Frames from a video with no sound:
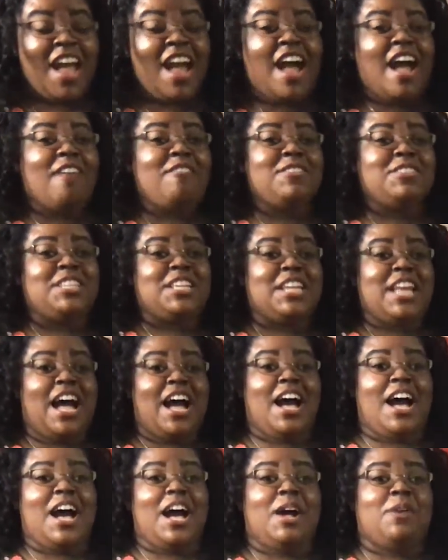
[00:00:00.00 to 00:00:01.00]
I was in.
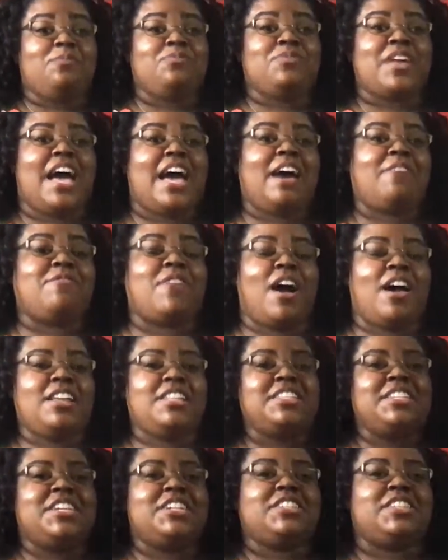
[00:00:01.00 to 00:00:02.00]
Uh, I
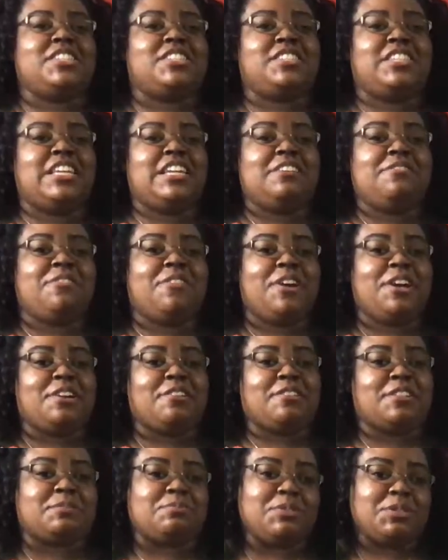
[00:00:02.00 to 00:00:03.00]
volunteered to sing for a
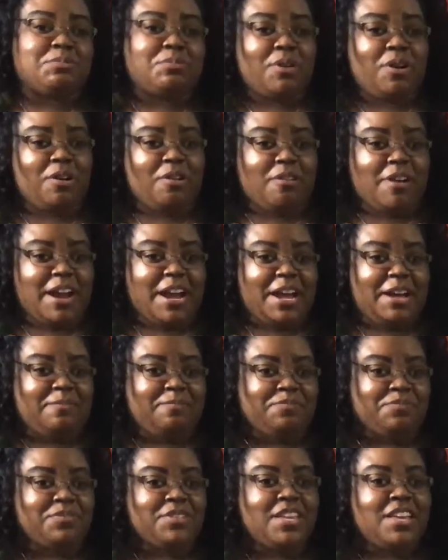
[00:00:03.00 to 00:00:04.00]
Christmas
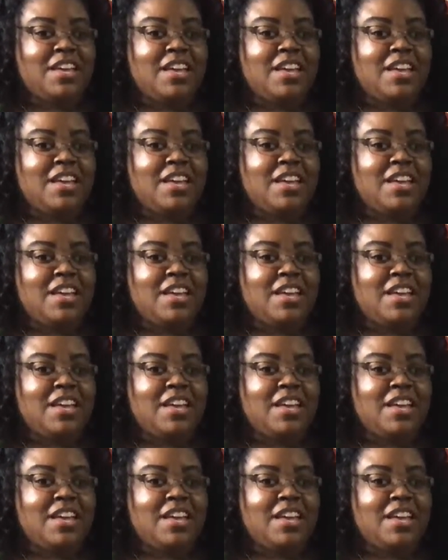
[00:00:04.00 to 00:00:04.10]
program,